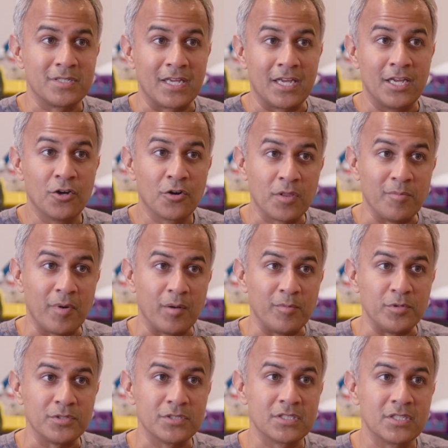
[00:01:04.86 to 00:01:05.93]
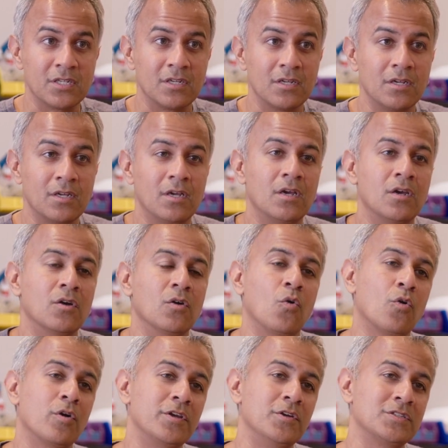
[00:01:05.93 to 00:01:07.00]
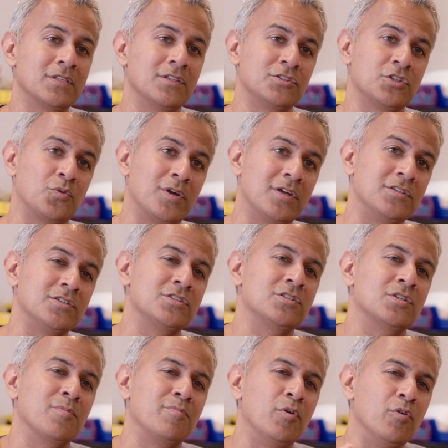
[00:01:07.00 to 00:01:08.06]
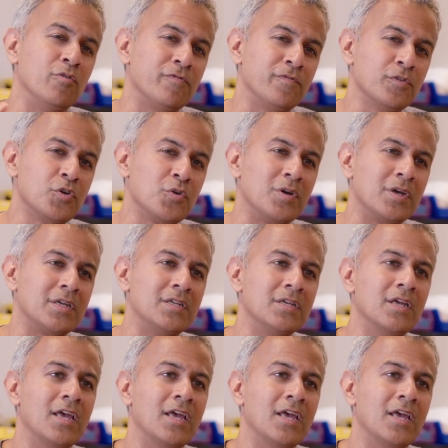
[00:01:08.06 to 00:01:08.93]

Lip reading: to hear the bubbles, or using the syringe to pull fluid